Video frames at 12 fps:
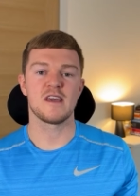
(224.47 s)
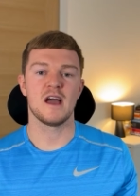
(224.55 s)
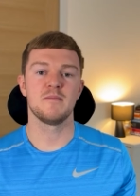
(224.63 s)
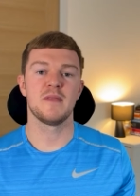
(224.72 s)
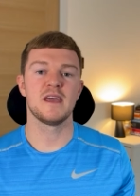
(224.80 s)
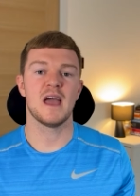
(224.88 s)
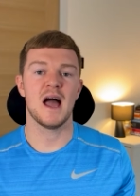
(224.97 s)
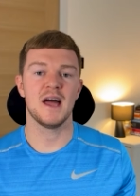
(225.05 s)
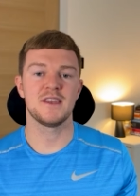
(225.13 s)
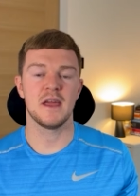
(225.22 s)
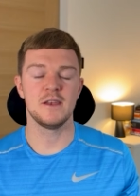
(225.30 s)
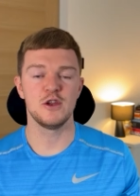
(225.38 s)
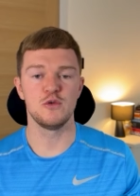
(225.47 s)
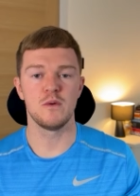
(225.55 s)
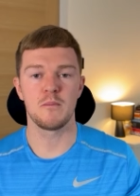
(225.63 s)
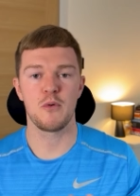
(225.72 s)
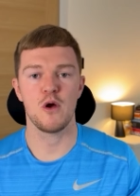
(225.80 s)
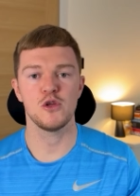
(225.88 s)
time they add a new
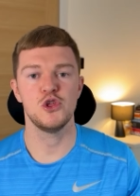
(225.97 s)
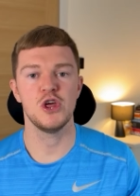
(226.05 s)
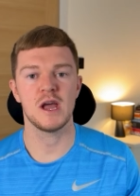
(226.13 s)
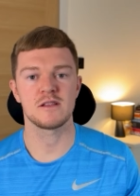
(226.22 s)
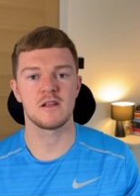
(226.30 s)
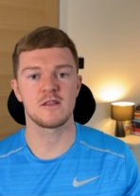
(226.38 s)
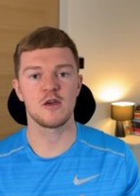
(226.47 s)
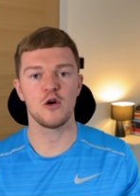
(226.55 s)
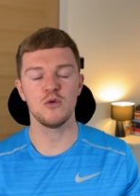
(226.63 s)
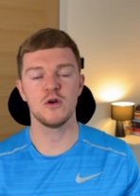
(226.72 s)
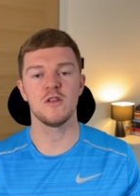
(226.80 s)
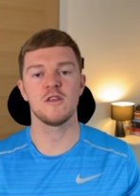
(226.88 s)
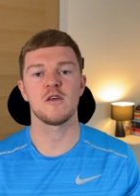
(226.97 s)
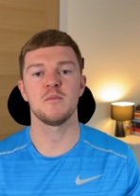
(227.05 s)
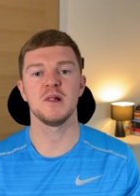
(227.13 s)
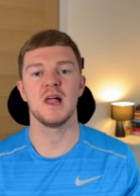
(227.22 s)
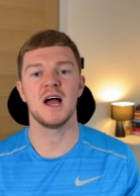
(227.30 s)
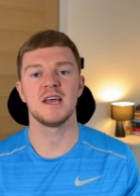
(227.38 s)
project, the token
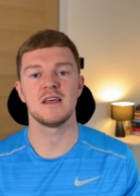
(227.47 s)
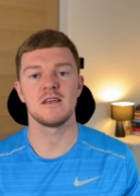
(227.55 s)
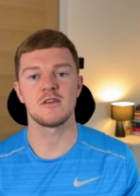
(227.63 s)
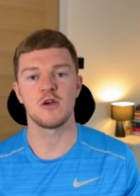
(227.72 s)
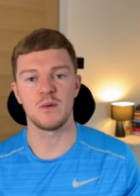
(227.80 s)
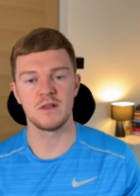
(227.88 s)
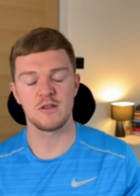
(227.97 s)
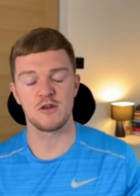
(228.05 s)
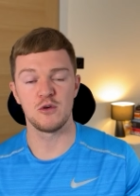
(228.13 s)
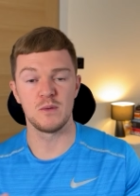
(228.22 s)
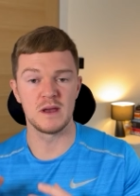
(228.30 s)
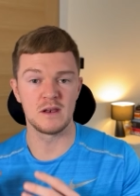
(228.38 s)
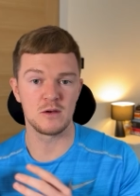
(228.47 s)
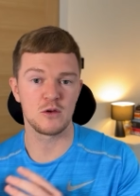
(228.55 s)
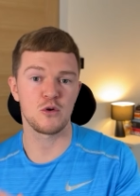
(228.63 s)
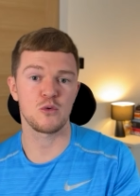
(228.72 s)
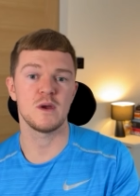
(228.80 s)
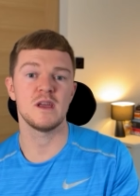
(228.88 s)
supply is going to
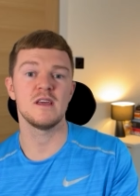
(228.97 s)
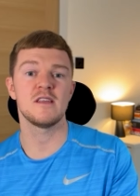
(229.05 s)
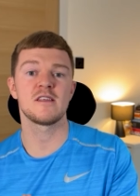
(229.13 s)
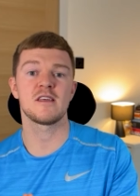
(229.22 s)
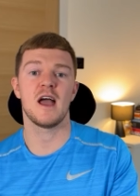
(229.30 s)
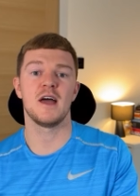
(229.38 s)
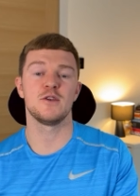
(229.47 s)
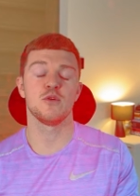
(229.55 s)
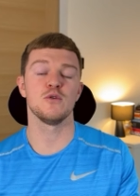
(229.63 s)
increase, and